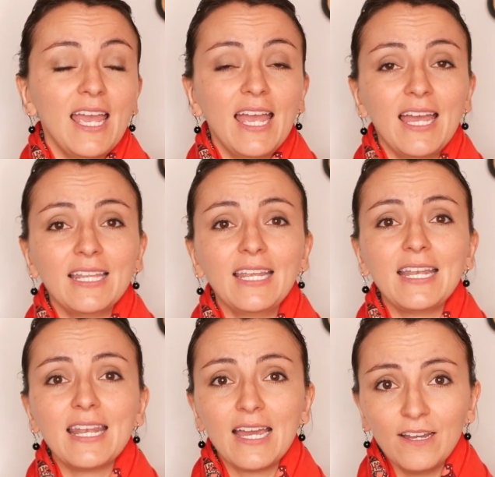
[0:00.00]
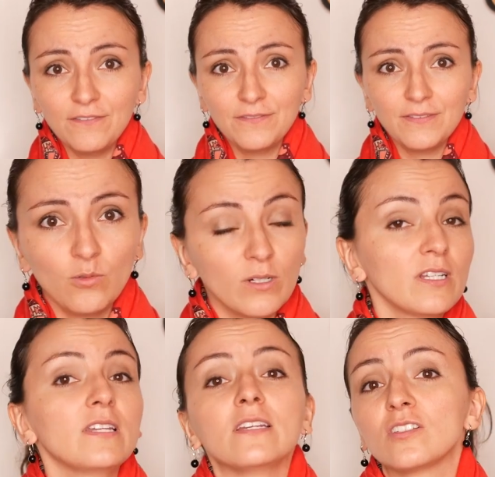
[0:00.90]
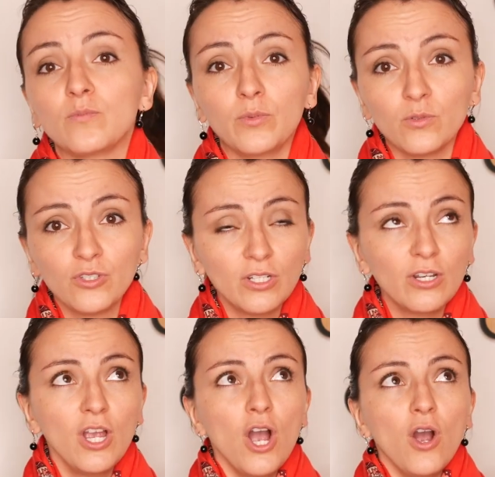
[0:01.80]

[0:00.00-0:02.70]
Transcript: had enough quality exposure